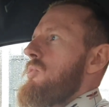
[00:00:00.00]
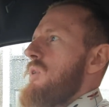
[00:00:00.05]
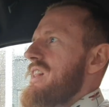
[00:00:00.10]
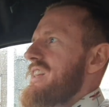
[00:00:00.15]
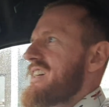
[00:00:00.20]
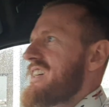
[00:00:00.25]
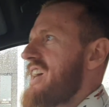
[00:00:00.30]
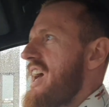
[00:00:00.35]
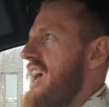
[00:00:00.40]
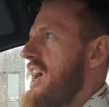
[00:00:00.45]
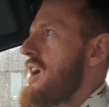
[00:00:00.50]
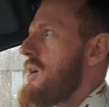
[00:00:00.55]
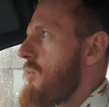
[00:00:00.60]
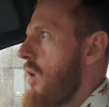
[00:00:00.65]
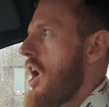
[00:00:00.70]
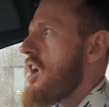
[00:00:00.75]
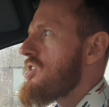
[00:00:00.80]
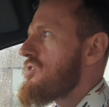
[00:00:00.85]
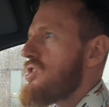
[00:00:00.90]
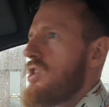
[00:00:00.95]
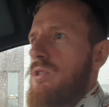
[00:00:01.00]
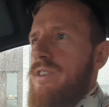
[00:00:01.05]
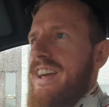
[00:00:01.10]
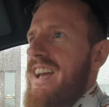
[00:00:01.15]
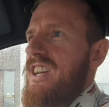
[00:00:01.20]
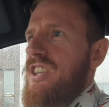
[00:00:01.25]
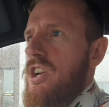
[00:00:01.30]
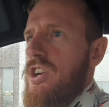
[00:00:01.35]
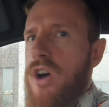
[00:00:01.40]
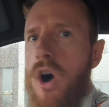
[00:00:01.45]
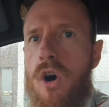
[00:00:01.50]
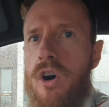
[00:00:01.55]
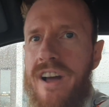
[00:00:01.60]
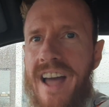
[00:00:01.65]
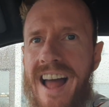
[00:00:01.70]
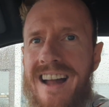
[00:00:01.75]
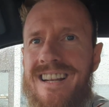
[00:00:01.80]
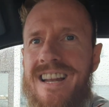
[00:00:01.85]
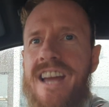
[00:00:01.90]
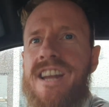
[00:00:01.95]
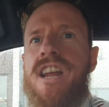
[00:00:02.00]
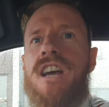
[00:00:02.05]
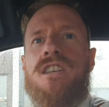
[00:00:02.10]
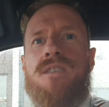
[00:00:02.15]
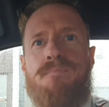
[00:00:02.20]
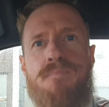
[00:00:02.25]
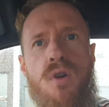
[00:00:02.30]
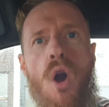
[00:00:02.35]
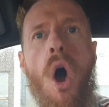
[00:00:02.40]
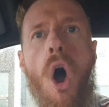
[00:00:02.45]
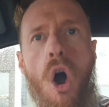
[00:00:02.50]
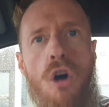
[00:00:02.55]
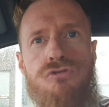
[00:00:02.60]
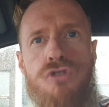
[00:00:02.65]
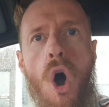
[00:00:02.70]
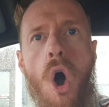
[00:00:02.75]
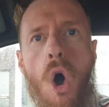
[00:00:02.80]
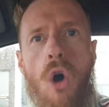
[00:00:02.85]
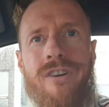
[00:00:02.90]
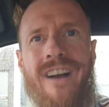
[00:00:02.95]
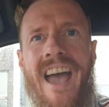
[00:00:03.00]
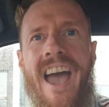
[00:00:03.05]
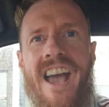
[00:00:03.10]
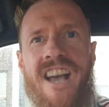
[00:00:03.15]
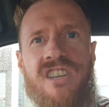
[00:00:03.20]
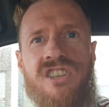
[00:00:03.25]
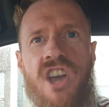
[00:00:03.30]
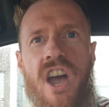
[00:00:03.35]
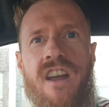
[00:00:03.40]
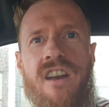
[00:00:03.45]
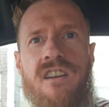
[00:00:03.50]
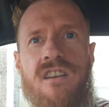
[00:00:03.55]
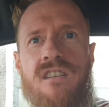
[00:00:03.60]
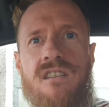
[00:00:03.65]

Well, the key word you need to know, Kathleen, is prorogation.